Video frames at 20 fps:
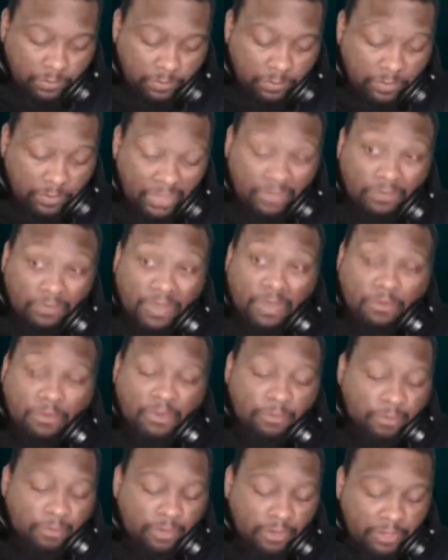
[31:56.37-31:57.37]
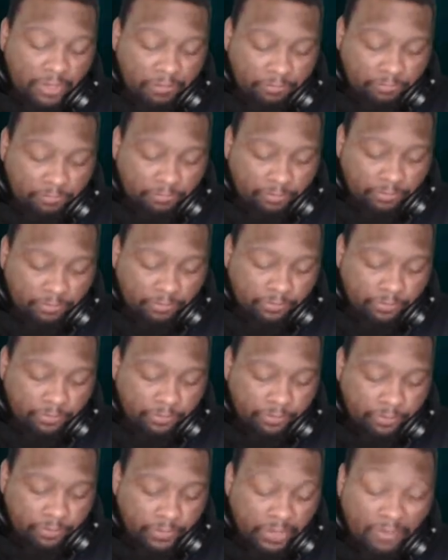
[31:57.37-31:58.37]
That's why I always put
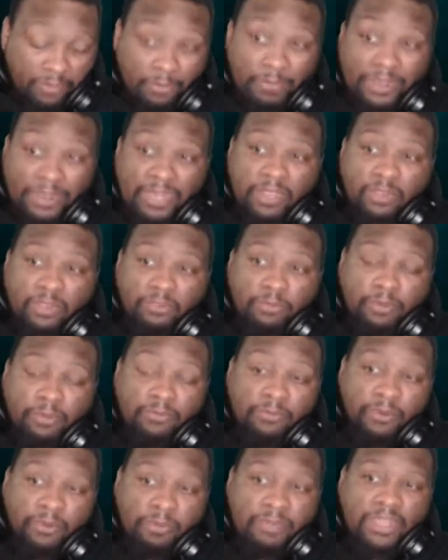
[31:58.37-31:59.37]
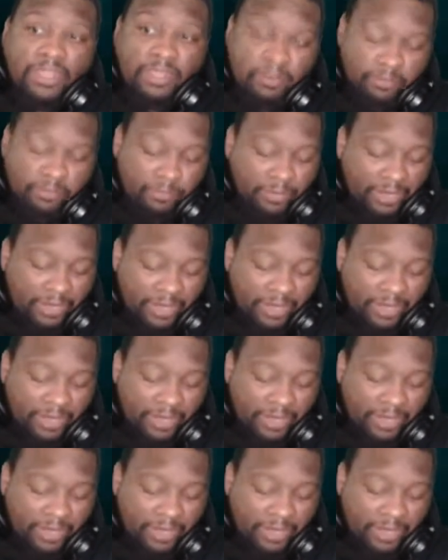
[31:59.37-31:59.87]
everybody else before me on